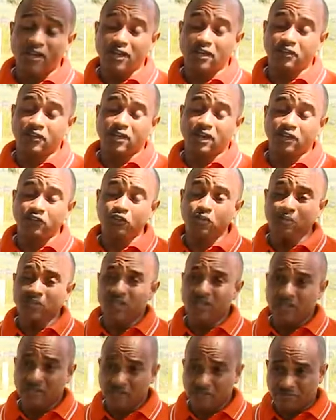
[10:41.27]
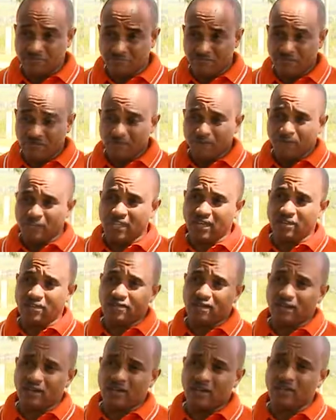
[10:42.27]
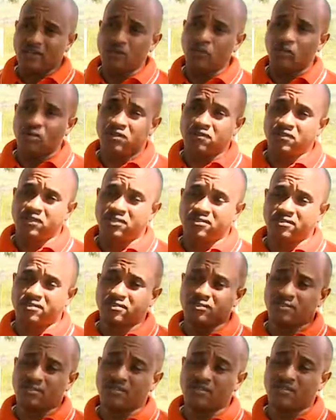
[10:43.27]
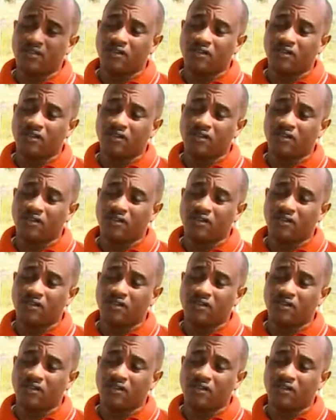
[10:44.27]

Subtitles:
Can you believe that I would have listened to